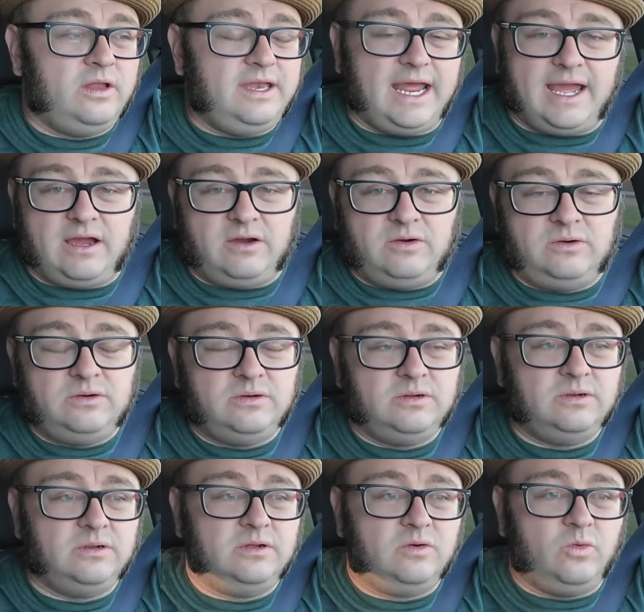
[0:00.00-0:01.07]
now
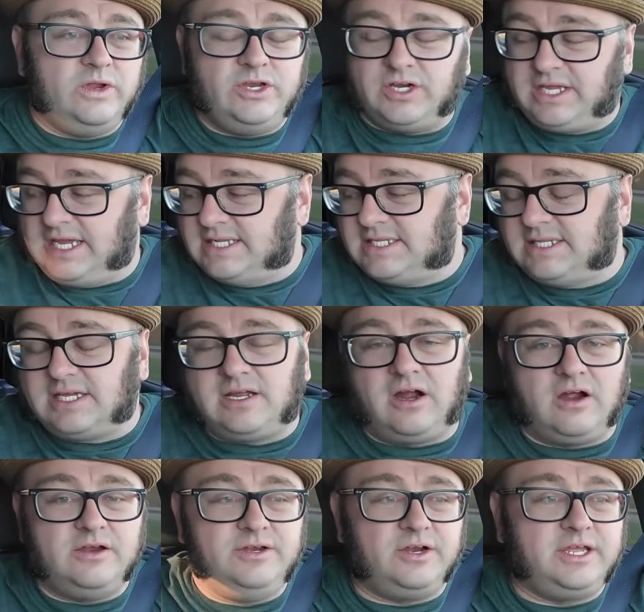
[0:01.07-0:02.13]
when your kid's in the
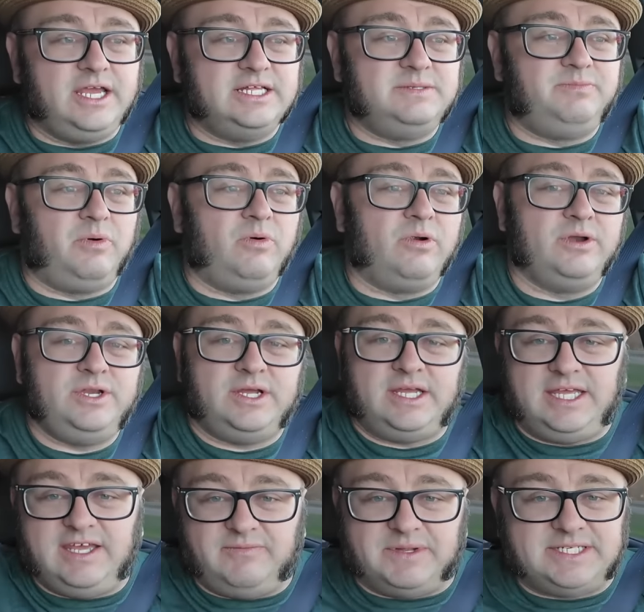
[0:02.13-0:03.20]
car and your kid's bored, you
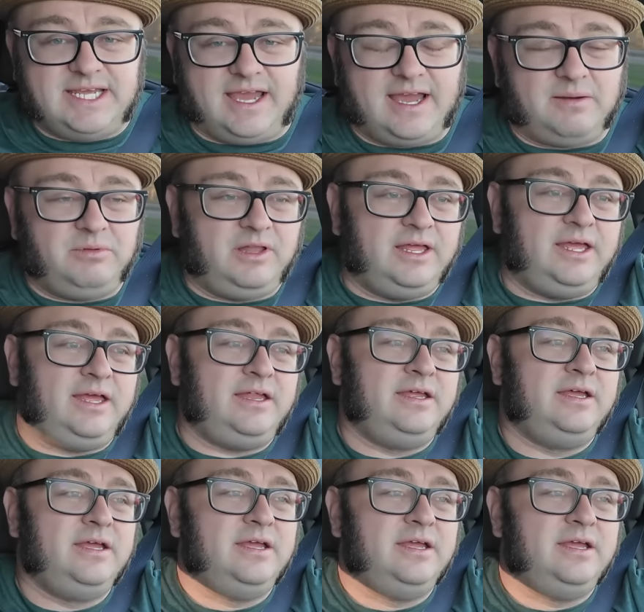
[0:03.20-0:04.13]
give them a tablet,